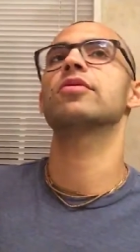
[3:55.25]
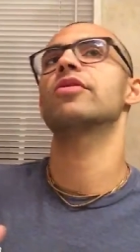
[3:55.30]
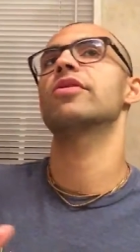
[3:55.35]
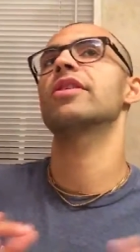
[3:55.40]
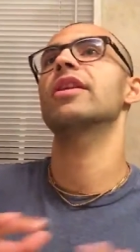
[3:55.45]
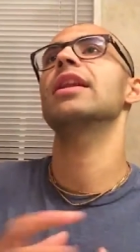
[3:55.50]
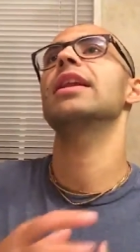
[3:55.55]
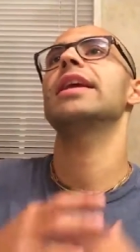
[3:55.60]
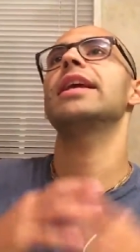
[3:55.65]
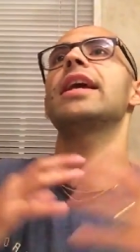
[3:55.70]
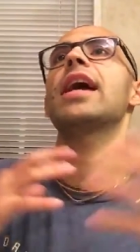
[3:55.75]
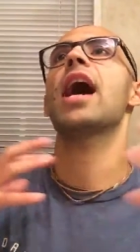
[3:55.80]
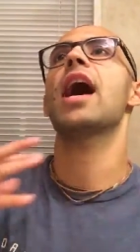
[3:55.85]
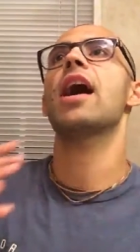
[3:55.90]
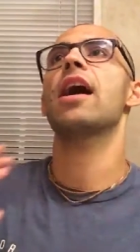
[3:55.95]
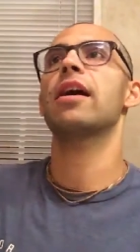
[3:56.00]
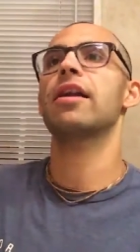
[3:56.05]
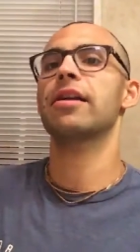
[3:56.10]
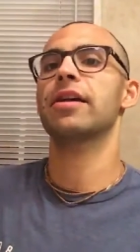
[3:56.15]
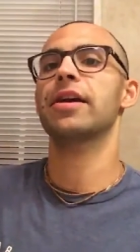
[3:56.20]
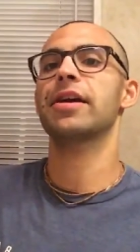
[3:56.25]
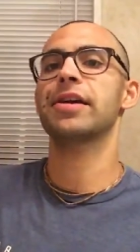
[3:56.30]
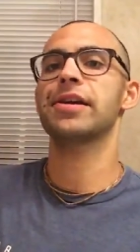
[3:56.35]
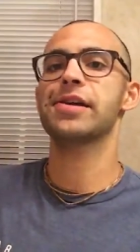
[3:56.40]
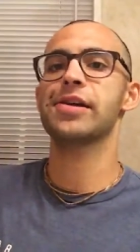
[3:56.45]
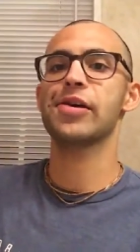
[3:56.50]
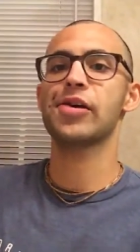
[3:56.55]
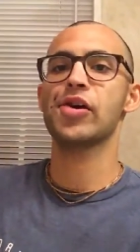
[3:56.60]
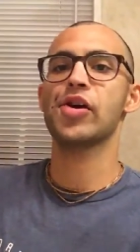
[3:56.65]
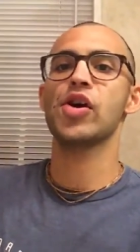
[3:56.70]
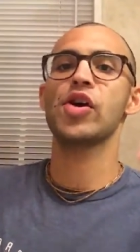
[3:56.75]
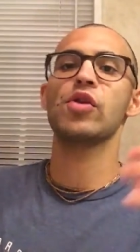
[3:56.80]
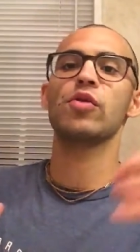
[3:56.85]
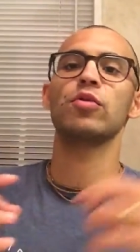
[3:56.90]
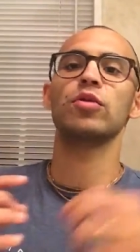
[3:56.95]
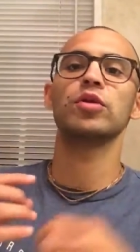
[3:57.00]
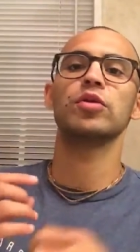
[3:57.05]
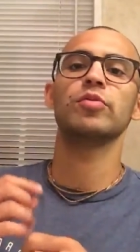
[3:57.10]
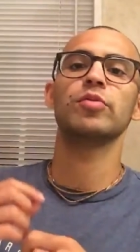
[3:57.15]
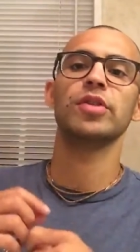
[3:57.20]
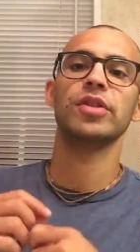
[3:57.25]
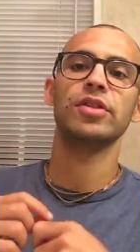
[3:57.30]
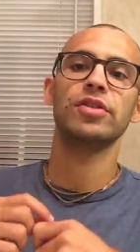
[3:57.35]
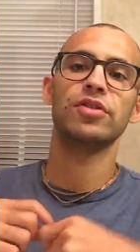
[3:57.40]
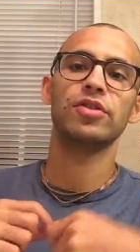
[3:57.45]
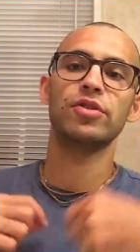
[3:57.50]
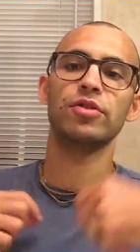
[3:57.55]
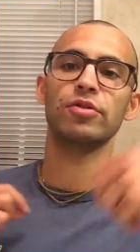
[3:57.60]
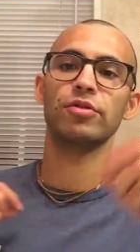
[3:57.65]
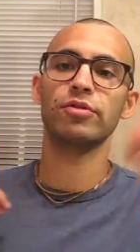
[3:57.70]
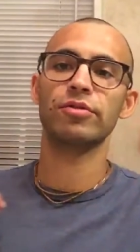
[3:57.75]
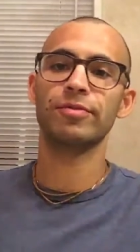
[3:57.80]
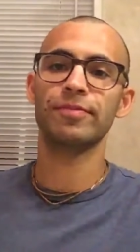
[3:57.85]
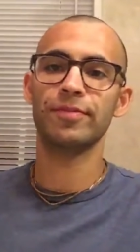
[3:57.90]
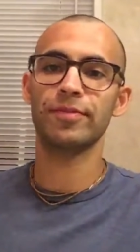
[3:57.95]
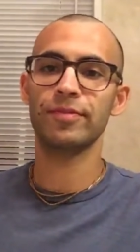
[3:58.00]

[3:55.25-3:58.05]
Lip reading: religare, which means to